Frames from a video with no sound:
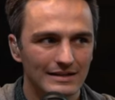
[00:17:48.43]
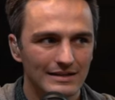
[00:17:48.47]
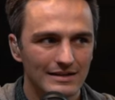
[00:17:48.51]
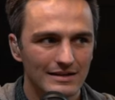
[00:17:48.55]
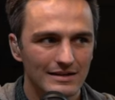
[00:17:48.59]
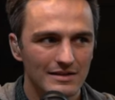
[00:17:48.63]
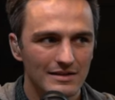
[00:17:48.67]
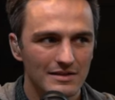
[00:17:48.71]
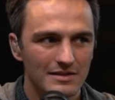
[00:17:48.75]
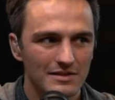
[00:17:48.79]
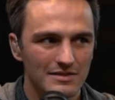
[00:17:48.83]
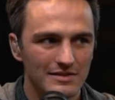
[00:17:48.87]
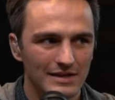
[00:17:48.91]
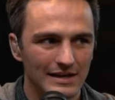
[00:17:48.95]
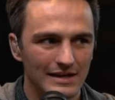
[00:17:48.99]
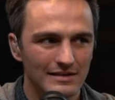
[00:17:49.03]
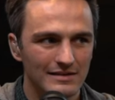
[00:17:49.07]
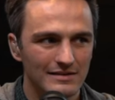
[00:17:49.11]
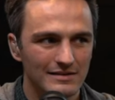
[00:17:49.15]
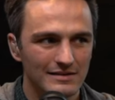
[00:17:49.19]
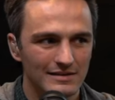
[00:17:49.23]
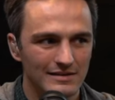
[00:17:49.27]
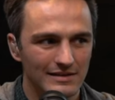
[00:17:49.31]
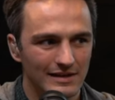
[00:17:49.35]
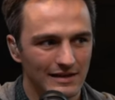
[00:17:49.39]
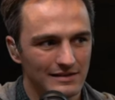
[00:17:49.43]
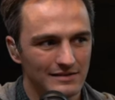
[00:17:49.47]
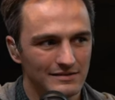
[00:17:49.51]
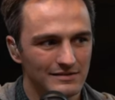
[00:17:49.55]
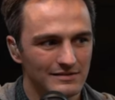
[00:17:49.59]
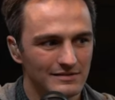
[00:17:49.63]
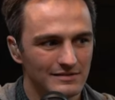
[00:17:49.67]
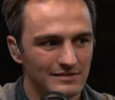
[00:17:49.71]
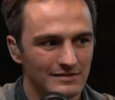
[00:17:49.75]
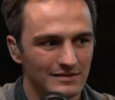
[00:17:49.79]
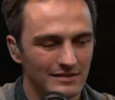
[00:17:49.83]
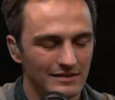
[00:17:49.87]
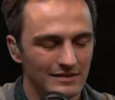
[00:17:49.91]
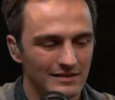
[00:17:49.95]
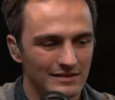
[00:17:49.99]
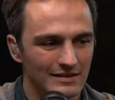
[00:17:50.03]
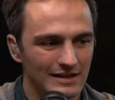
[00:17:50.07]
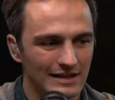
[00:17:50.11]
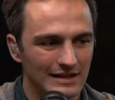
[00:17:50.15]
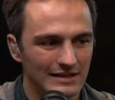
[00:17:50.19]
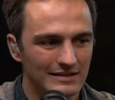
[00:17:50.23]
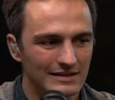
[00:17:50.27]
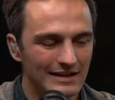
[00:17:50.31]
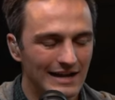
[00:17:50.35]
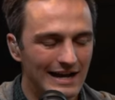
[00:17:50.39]
Yes. That that
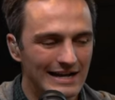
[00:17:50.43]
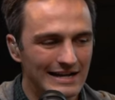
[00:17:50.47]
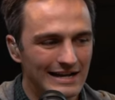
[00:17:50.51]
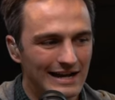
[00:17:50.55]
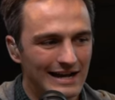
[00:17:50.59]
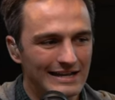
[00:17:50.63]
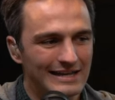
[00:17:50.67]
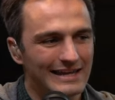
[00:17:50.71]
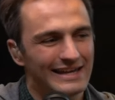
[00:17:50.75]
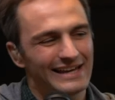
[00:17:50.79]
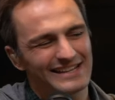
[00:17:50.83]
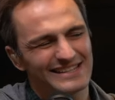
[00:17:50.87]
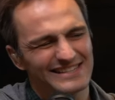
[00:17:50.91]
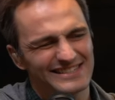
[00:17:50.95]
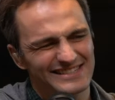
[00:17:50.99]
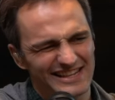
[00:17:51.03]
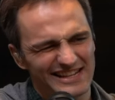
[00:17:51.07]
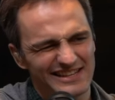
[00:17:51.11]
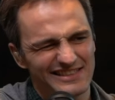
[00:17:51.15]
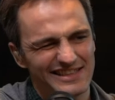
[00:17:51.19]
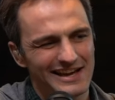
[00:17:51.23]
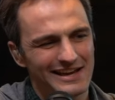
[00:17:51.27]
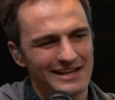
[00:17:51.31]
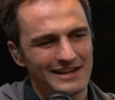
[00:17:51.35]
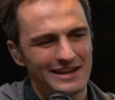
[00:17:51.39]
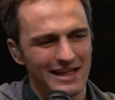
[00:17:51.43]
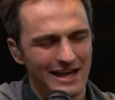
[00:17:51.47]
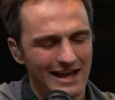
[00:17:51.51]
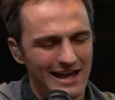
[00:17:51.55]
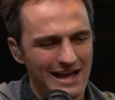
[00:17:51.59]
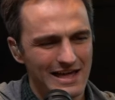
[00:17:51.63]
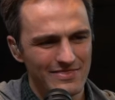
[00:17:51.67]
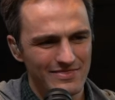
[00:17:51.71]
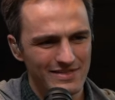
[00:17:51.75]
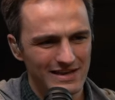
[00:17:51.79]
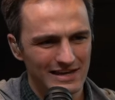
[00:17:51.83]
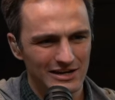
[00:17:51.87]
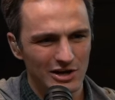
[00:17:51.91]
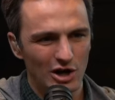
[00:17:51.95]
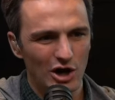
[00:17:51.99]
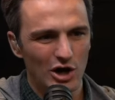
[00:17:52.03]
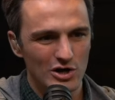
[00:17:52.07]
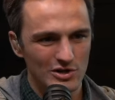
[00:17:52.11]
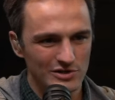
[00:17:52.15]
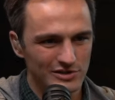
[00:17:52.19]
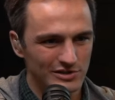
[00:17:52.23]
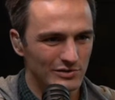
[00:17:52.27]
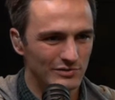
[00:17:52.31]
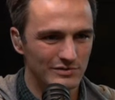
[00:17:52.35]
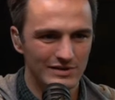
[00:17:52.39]
like I, I can't say that and then
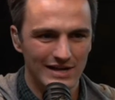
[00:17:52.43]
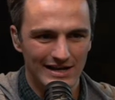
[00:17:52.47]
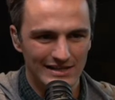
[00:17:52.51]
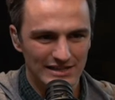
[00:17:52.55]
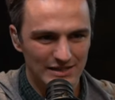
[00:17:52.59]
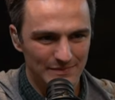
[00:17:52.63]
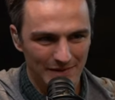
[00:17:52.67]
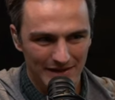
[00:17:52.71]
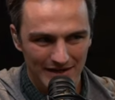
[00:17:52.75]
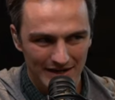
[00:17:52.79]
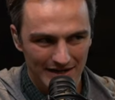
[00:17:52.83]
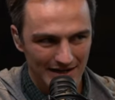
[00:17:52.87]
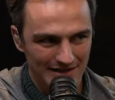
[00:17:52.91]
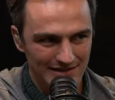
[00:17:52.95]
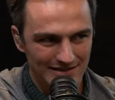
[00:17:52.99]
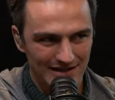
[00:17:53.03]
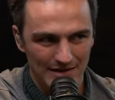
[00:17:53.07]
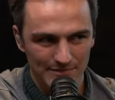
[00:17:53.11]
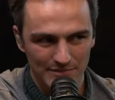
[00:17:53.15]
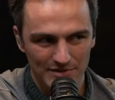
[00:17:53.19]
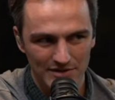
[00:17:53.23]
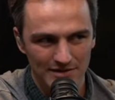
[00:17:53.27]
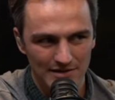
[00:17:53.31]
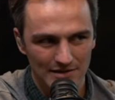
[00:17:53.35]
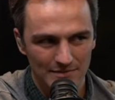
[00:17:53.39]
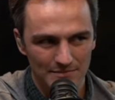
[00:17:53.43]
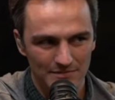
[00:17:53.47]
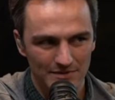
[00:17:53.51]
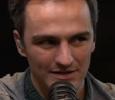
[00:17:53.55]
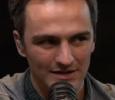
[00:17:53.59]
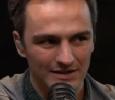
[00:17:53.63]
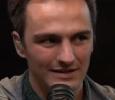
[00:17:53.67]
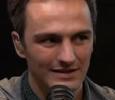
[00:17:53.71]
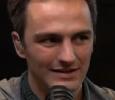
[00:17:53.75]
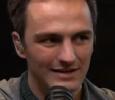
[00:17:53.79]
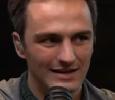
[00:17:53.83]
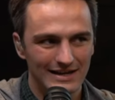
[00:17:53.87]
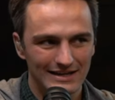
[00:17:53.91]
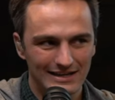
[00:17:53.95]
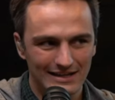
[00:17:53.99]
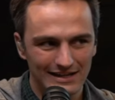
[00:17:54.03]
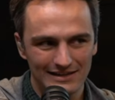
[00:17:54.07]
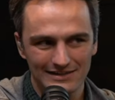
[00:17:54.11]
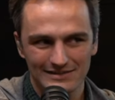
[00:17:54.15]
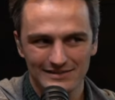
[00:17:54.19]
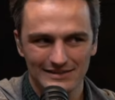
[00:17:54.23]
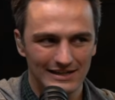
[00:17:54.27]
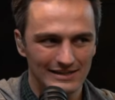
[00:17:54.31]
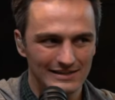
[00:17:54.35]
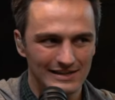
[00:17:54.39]
also not spend any time with him. I
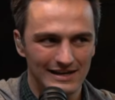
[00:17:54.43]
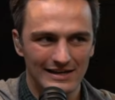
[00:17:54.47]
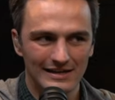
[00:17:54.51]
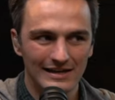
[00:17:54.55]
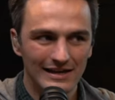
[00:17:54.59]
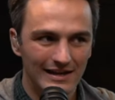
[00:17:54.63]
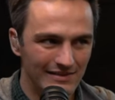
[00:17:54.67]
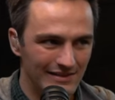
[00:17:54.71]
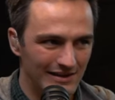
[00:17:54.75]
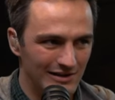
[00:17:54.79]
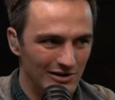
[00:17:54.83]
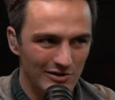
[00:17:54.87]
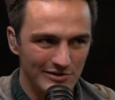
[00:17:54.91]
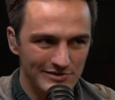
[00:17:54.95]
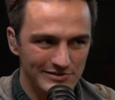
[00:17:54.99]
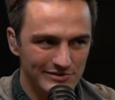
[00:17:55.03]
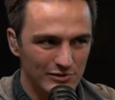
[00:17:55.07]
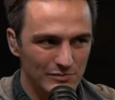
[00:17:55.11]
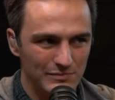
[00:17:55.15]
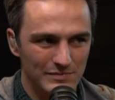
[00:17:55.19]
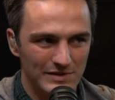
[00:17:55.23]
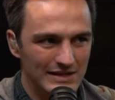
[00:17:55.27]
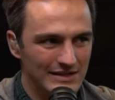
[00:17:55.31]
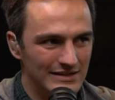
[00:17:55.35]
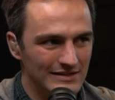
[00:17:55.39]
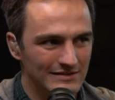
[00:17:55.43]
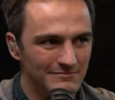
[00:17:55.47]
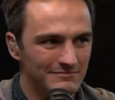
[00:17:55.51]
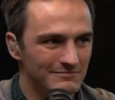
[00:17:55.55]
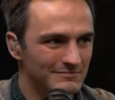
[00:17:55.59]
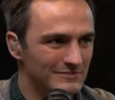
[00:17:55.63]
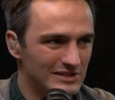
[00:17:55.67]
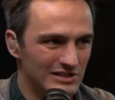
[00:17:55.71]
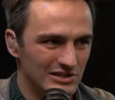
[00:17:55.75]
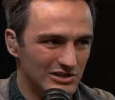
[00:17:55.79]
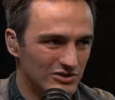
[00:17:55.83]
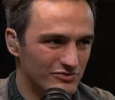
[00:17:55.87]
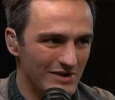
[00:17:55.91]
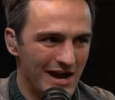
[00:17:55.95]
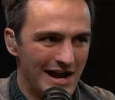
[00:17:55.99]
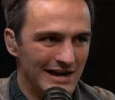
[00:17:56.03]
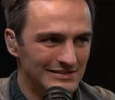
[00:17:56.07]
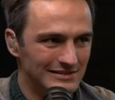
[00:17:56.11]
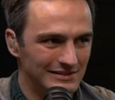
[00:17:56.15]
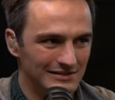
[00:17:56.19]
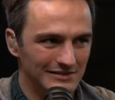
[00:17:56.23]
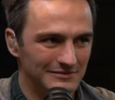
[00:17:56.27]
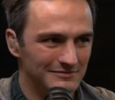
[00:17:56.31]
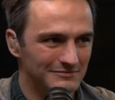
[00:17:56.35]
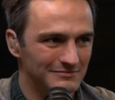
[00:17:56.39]
can't say that and then also be
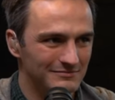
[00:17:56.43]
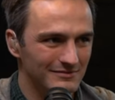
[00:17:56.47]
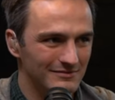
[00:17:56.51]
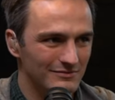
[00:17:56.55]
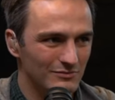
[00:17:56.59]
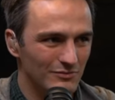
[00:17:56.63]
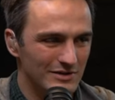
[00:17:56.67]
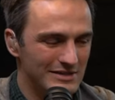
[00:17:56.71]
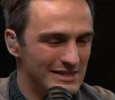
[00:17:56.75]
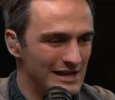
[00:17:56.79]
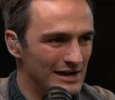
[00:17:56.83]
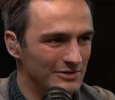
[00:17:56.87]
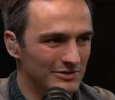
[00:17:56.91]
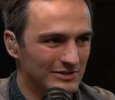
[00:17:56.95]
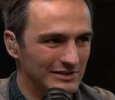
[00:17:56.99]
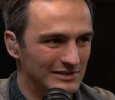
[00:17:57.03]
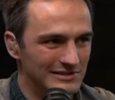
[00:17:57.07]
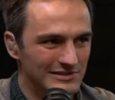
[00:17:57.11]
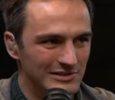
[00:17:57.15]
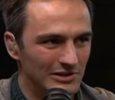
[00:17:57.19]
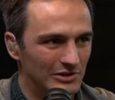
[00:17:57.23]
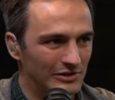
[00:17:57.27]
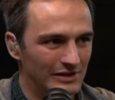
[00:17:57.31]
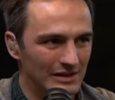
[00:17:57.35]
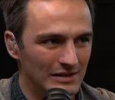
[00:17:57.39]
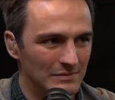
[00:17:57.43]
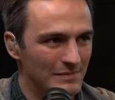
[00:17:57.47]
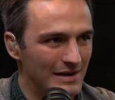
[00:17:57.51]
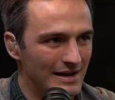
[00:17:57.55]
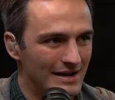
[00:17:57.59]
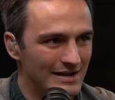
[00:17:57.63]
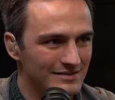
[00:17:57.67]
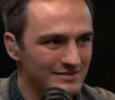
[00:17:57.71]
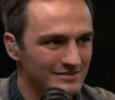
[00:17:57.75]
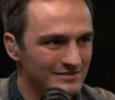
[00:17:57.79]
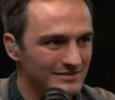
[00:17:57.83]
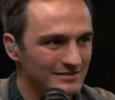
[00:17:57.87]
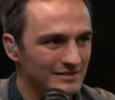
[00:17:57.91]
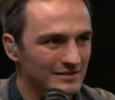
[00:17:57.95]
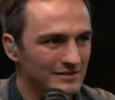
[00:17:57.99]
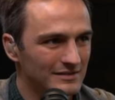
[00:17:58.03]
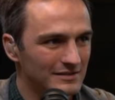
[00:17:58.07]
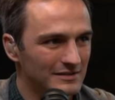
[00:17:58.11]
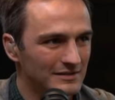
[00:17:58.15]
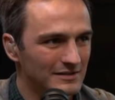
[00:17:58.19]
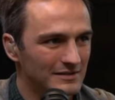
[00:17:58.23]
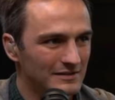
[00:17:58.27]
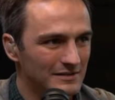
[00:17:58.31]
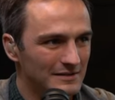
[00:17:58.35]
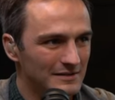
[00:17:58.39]
distracted without concern at mass. Mm-hmm.
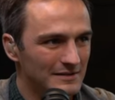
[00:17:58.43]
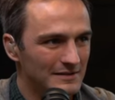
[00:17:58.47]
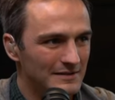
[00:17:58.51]
Good.